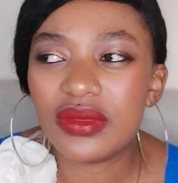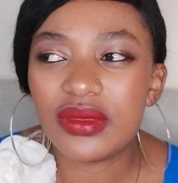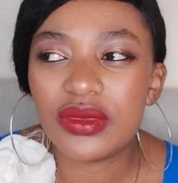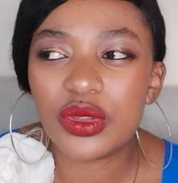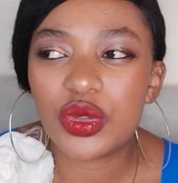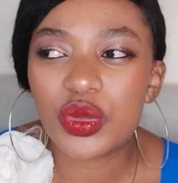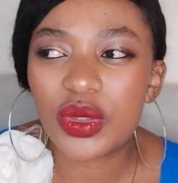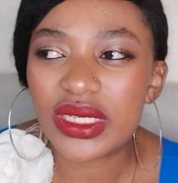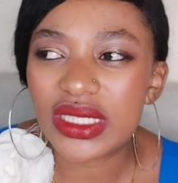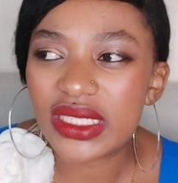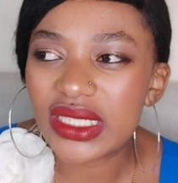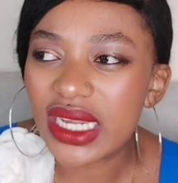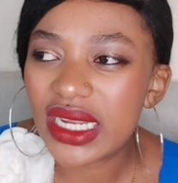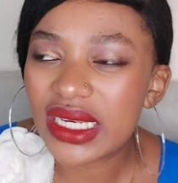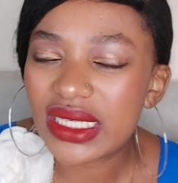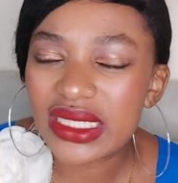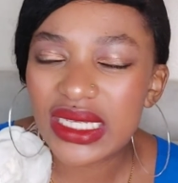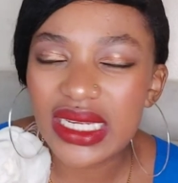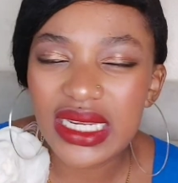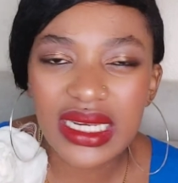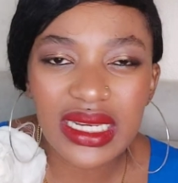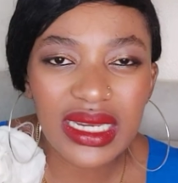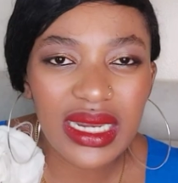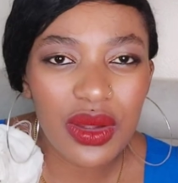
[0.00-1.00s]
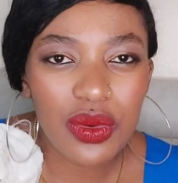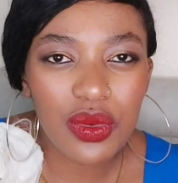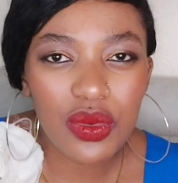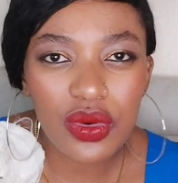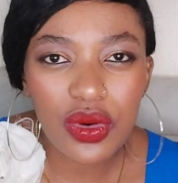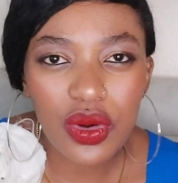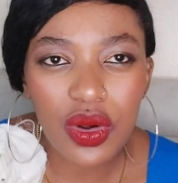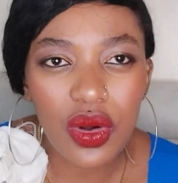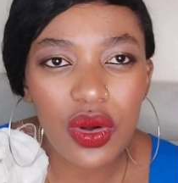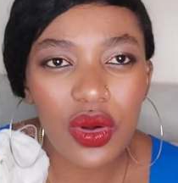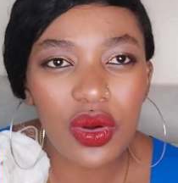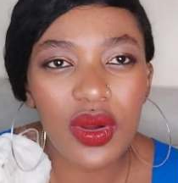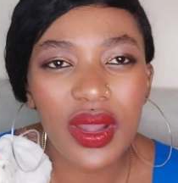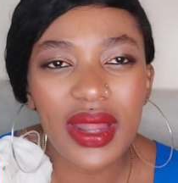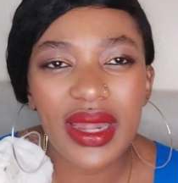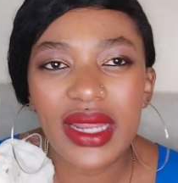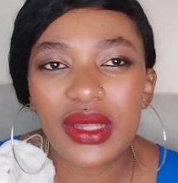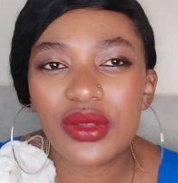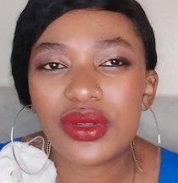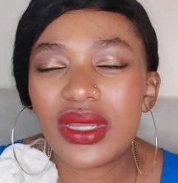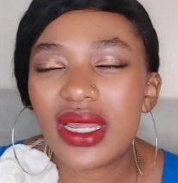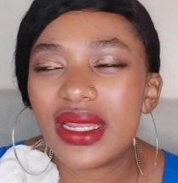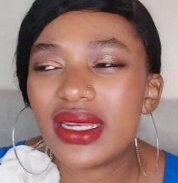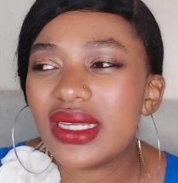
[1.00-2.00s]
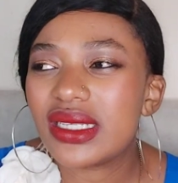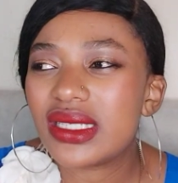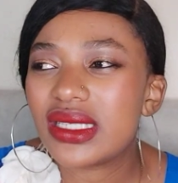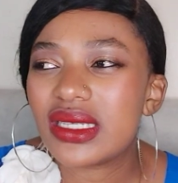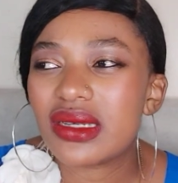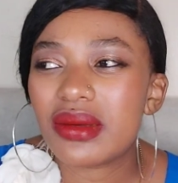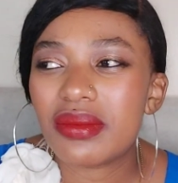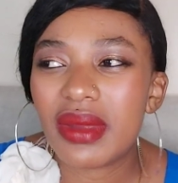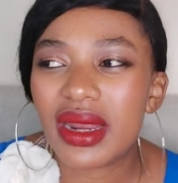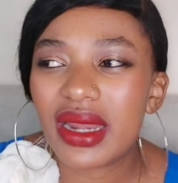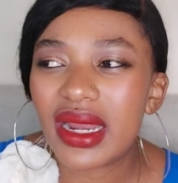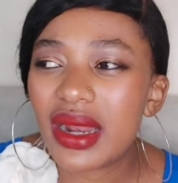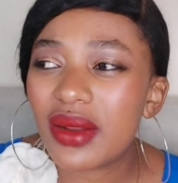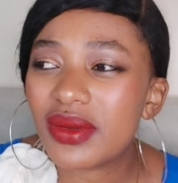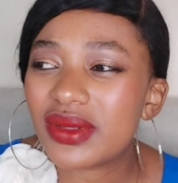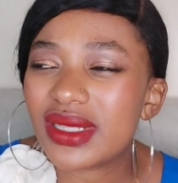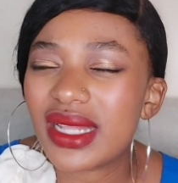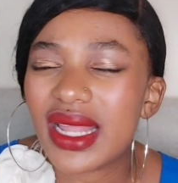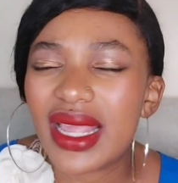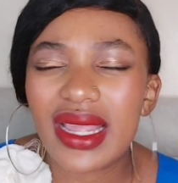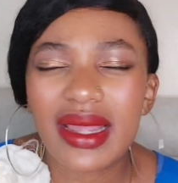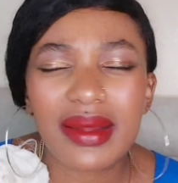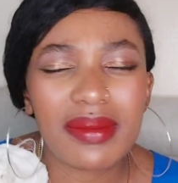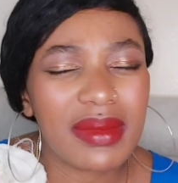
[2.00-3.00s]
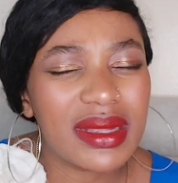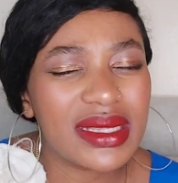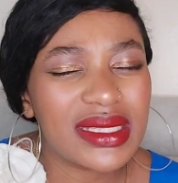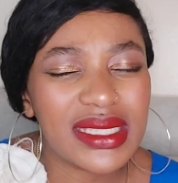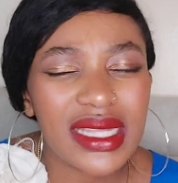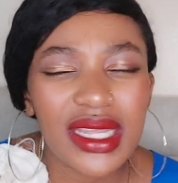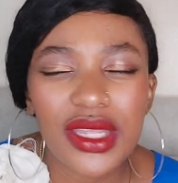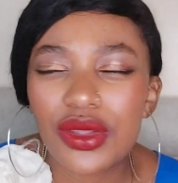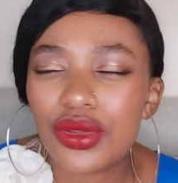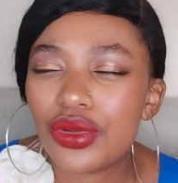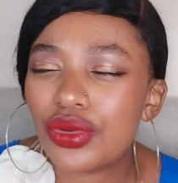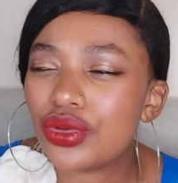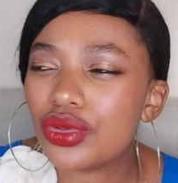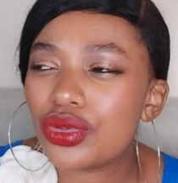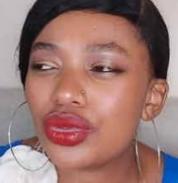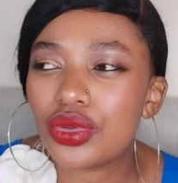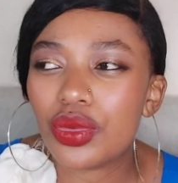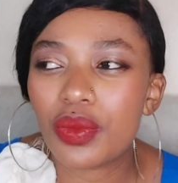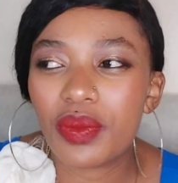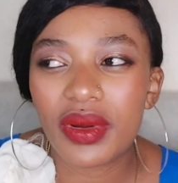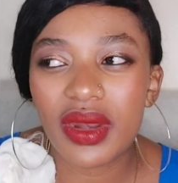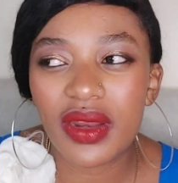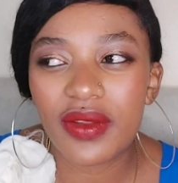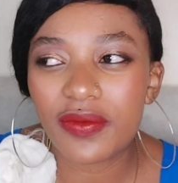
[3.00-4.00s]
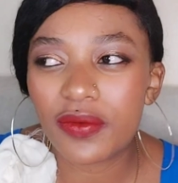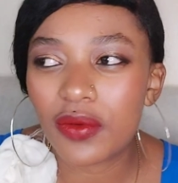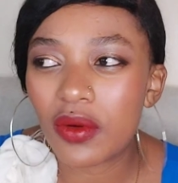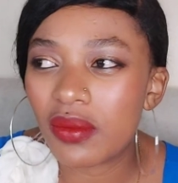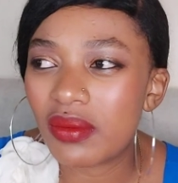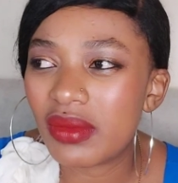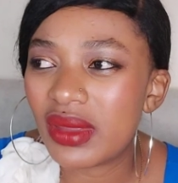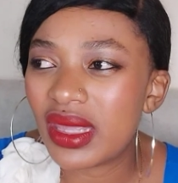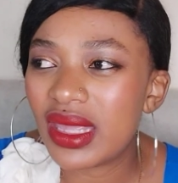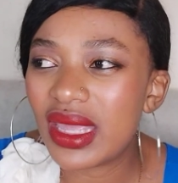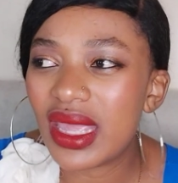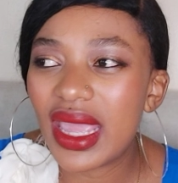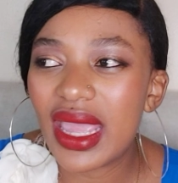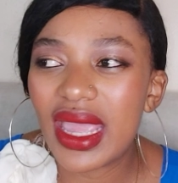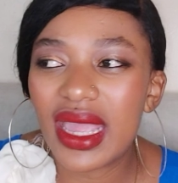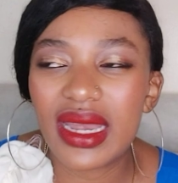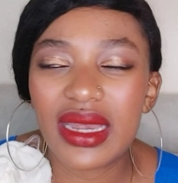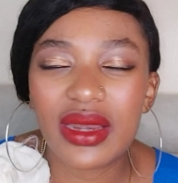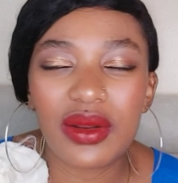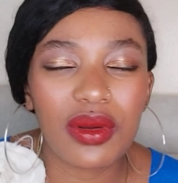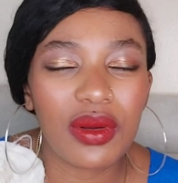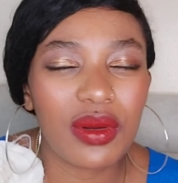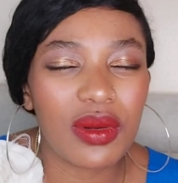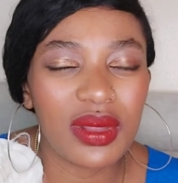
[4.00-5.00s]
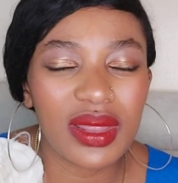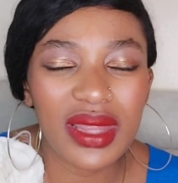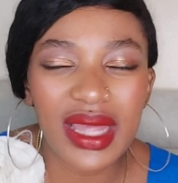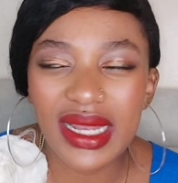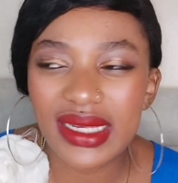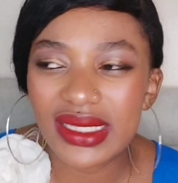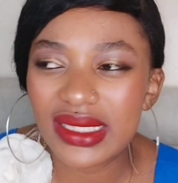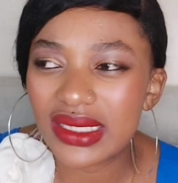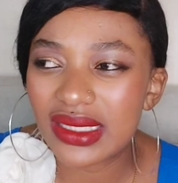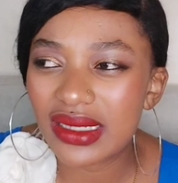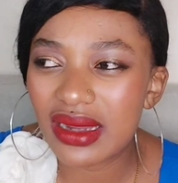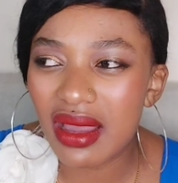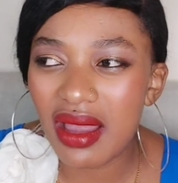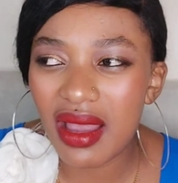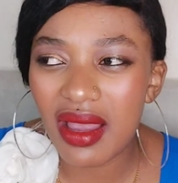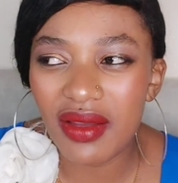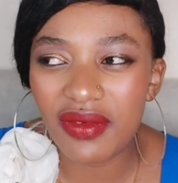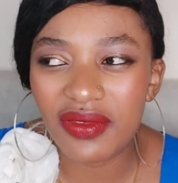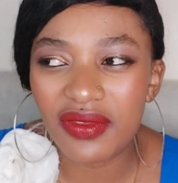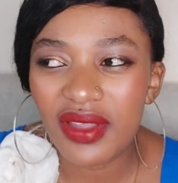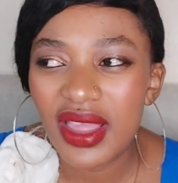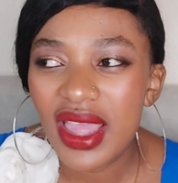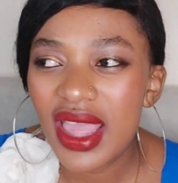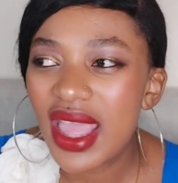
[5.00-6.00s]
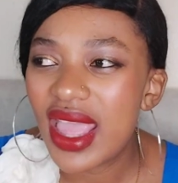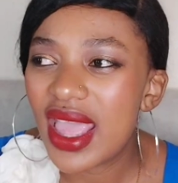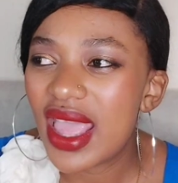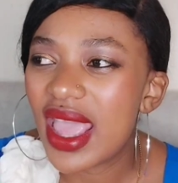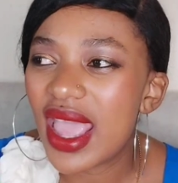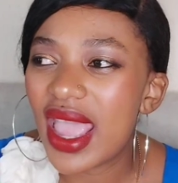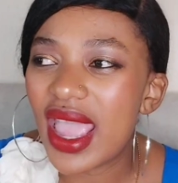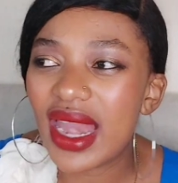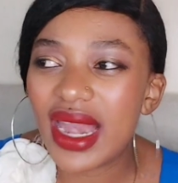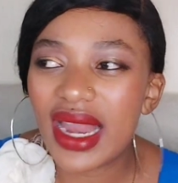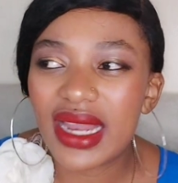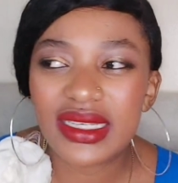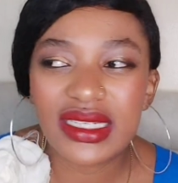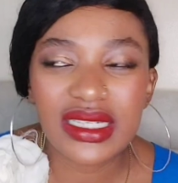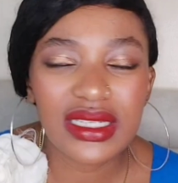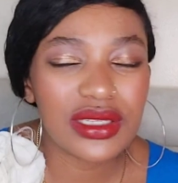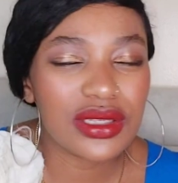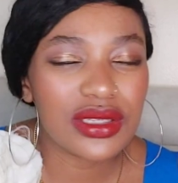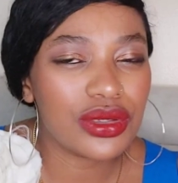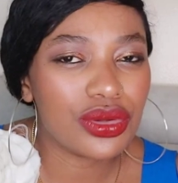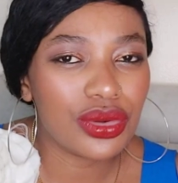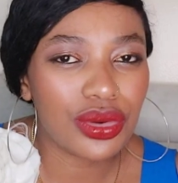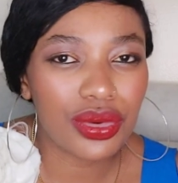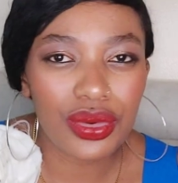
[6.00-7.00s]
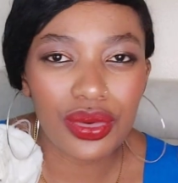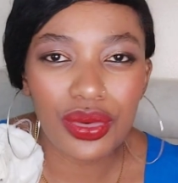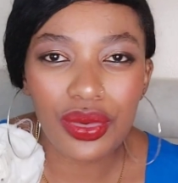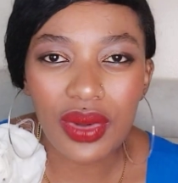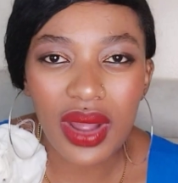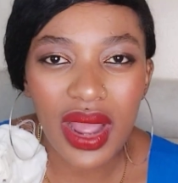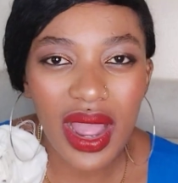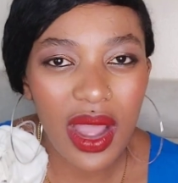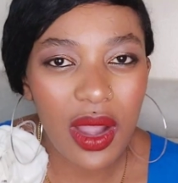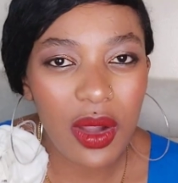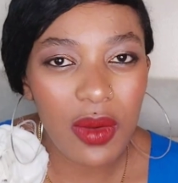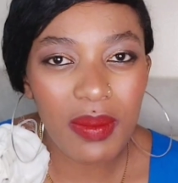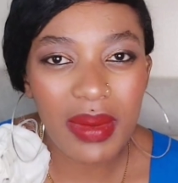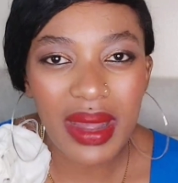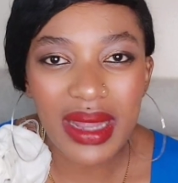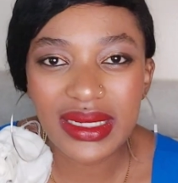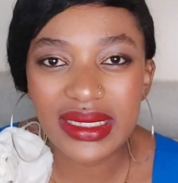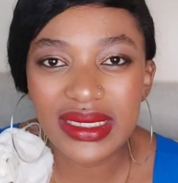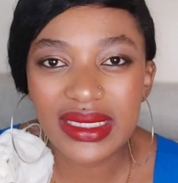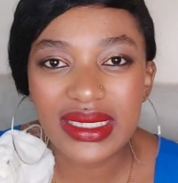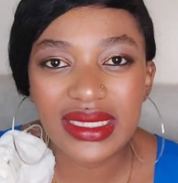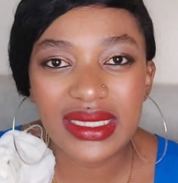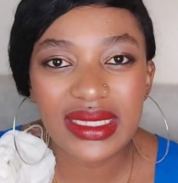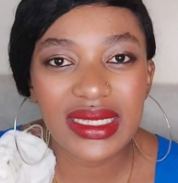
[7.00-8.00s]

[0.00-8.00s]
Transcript: 2018 Nauko and I and just reminded I was like Manze you used to pray for me and all that stuff and I just don't know how but